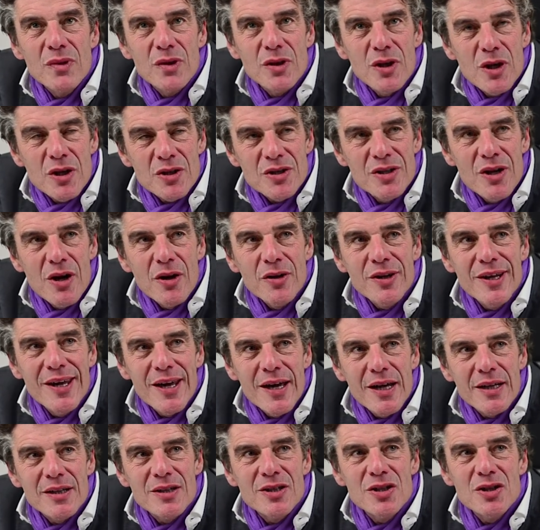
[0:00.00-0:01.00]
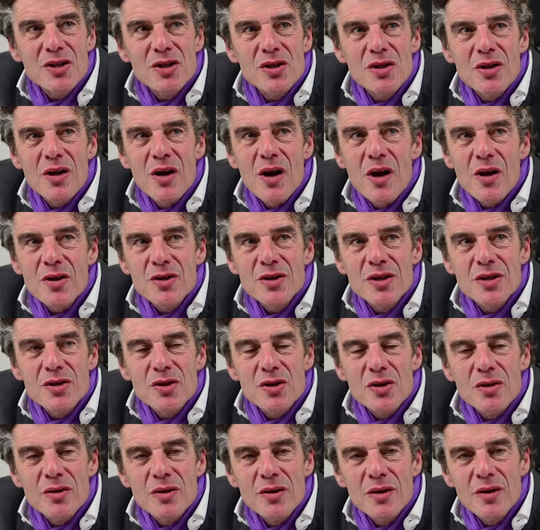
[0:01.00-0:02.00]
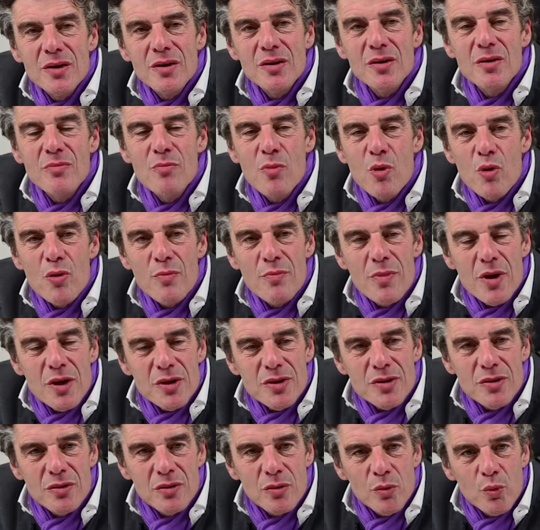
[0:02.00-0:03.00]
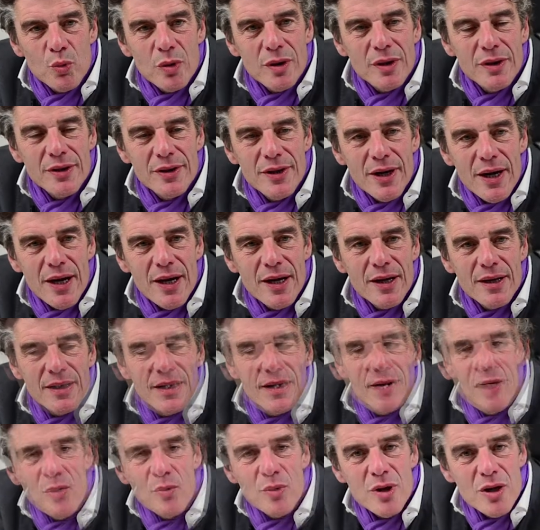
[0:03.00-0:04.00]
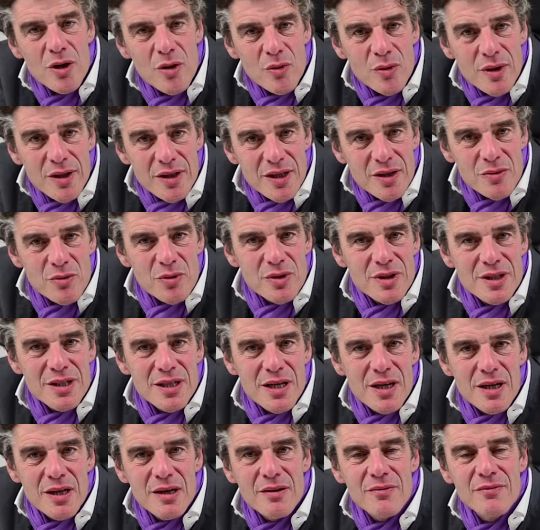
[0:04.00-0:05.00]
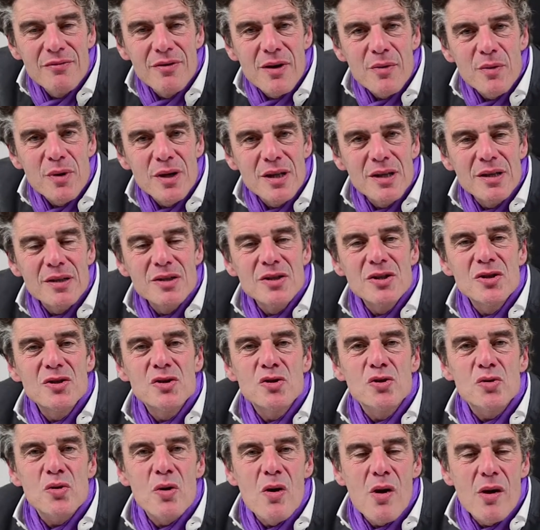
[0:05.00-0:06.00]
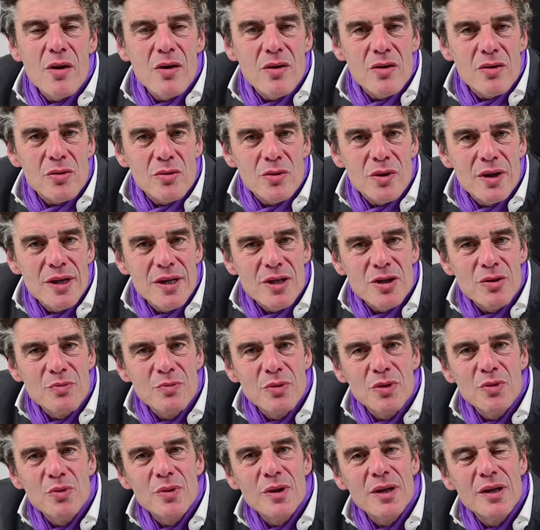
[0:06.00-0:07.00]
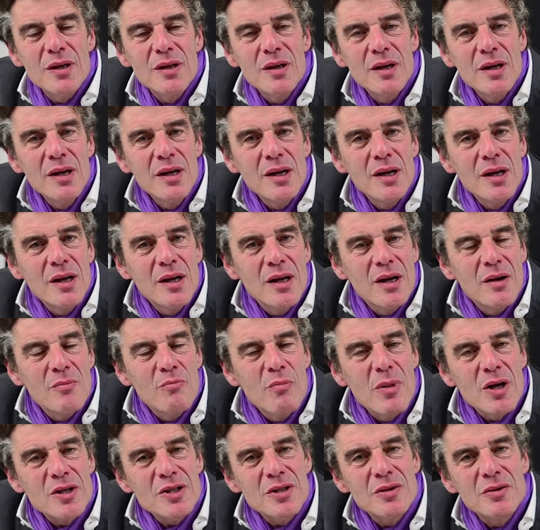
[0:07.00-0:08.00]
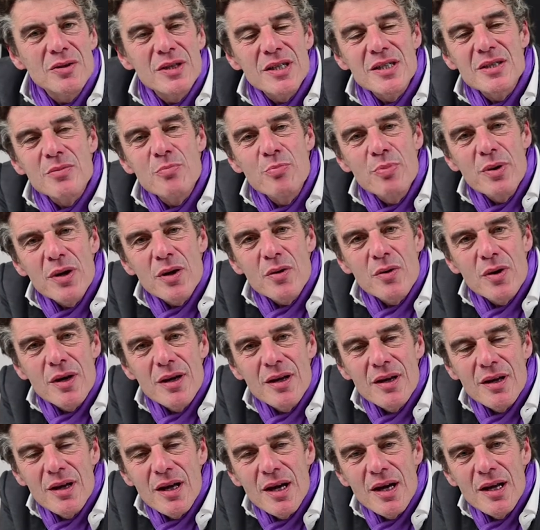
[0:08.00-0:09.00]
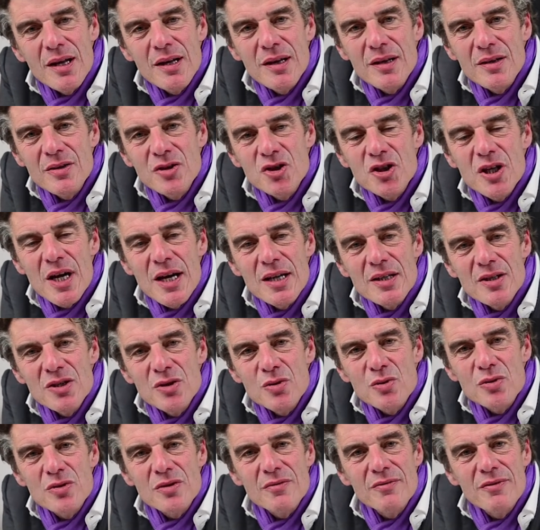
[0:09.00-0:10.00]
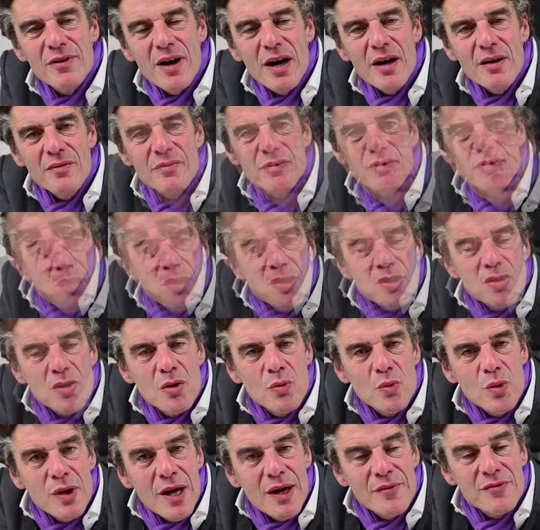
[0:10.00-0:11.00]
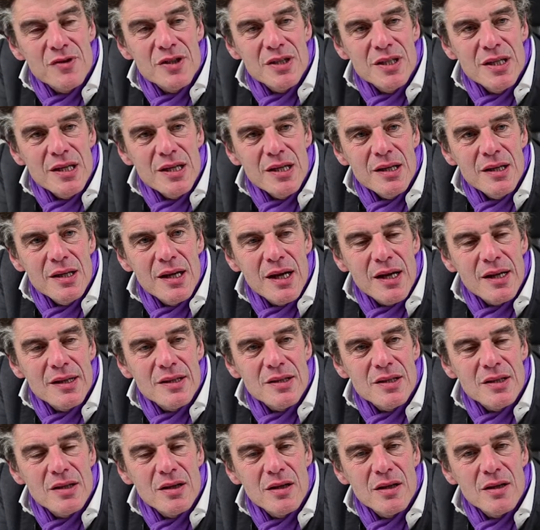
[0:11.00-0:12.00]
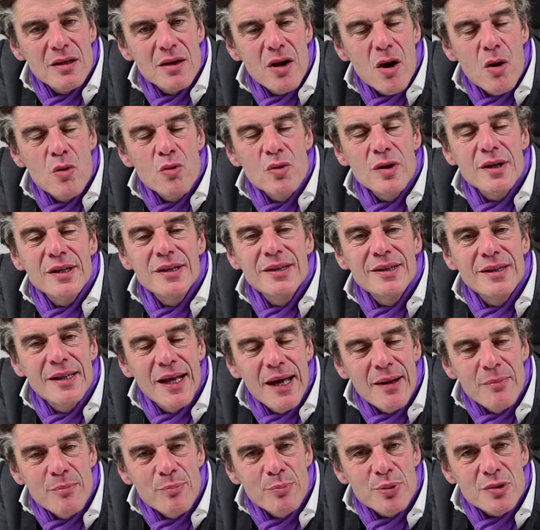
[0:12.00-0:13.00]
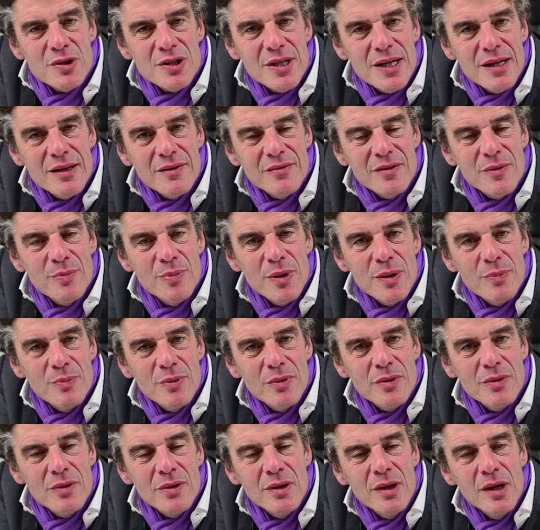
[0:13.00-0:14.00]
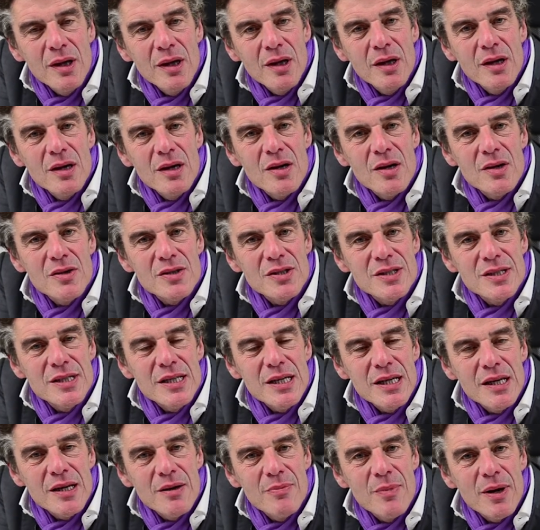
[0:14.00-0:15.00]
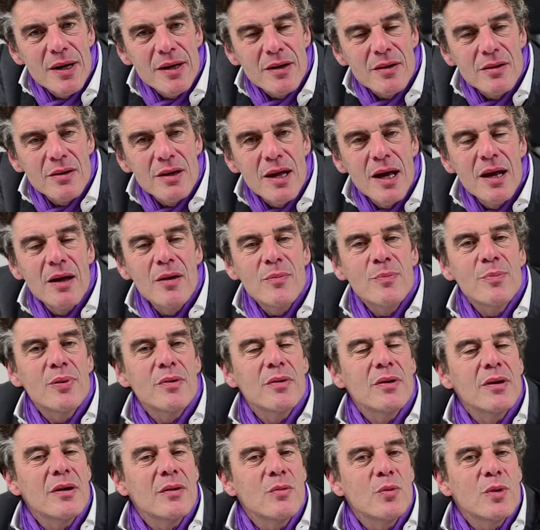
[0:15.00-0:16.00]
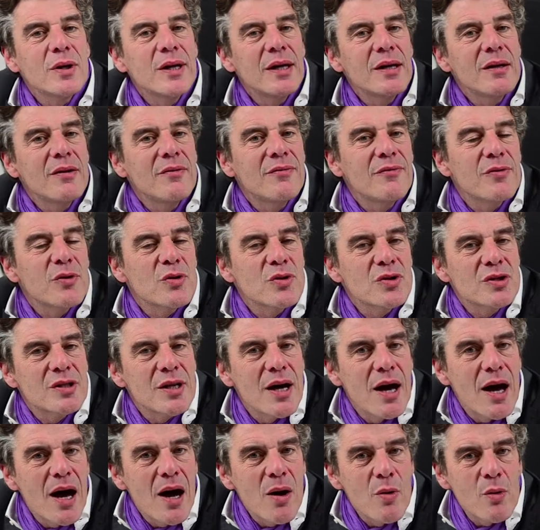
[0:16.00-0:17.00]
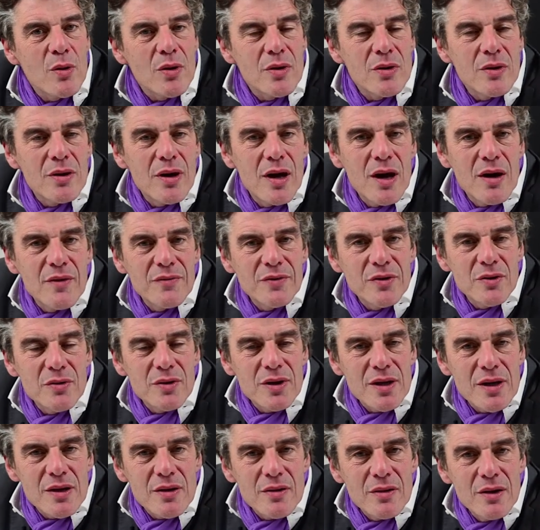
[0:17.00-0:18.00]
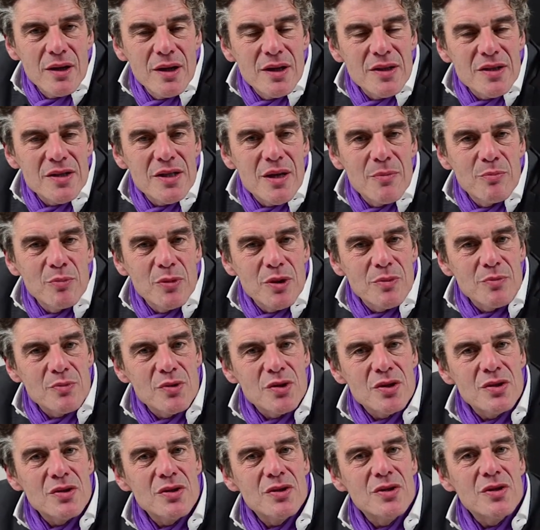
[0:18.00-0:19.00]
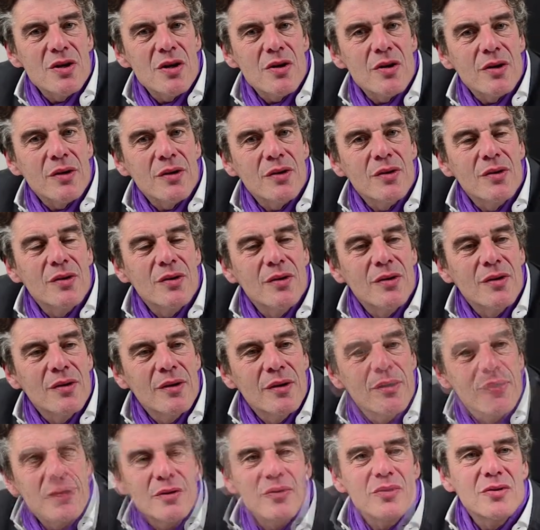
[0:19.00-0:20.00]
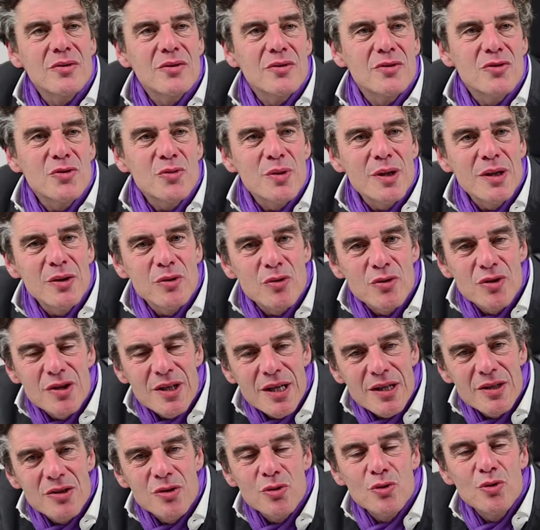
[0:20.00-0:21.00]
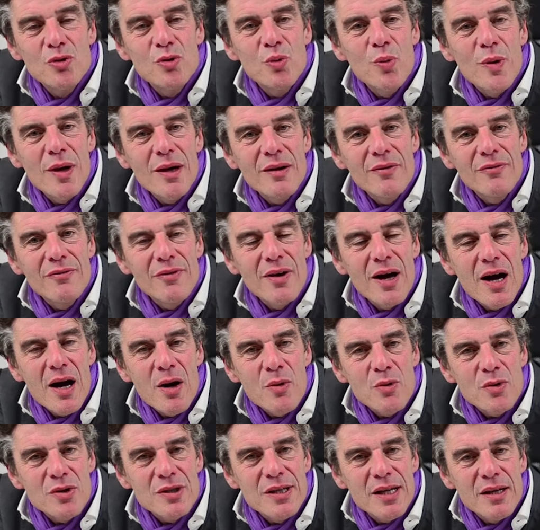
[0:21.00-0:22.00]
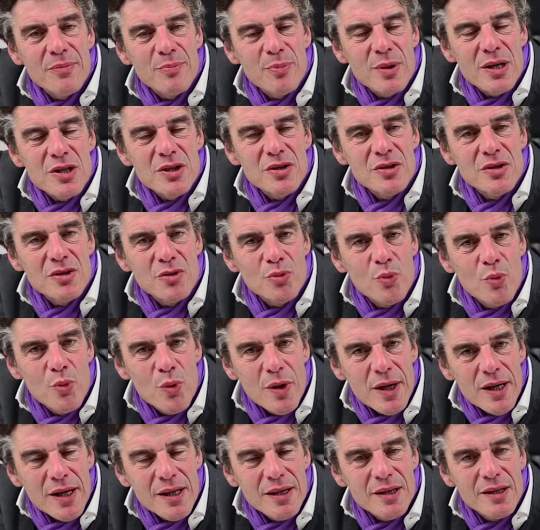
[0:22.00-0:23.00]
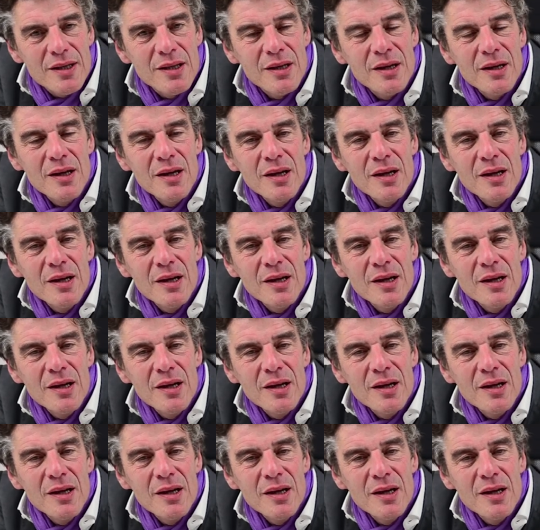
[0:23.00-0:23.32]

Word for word: does not get oxygen, the more muscle will die. And we know that there is a very strong correlation between muscle disappearing and chance to survival. So we have seen that only 10% of the people seek medical help within the first hour after their symptoms start. The 3 to 6 to 12 hours that the patients wait